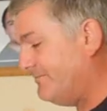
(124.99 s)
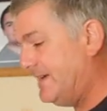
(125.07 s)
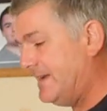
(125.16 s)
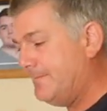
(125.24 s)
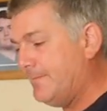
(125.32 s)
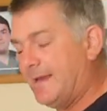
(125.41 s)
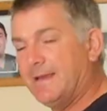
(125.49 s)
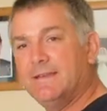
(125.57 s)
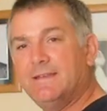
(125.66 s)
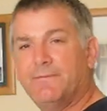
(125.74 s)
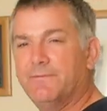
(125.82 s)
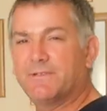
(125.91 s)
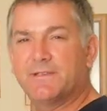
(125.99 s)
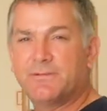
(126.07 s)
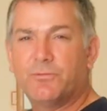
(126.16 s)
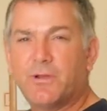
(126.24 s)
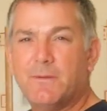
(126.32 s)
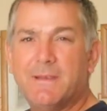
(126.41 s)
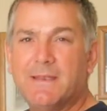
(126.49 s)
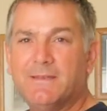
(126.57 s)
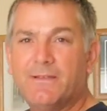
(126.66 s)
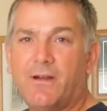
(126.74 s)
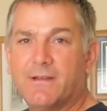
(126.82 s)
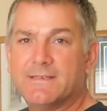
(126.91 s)
really make a difference because it's all going to be in
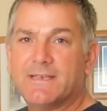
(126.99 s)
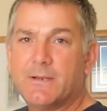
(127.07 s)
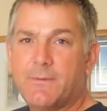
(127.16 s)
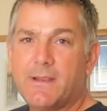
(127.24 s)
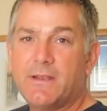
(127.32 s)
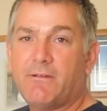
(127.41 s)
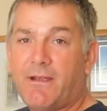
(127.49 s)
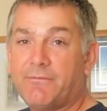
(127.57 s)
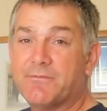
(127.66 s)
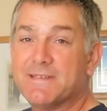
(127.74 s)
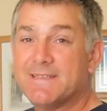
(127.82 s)
darkness anyway. You're after a